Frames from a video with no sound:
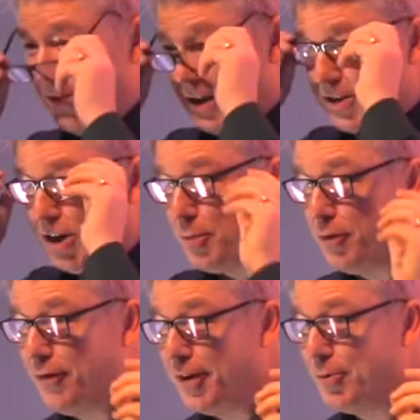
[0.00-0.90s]
that's not a
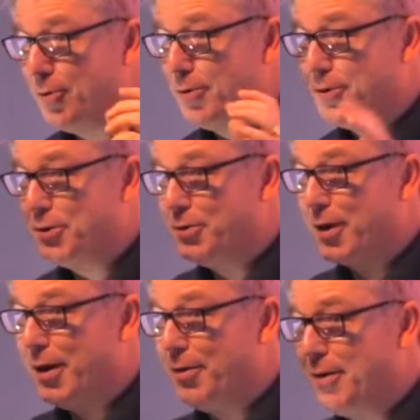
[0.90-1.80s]
prophetic word, you're
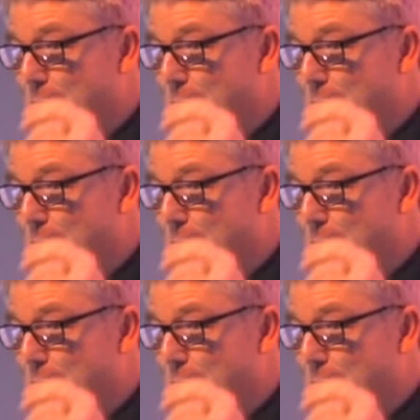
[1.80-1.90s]
okay, all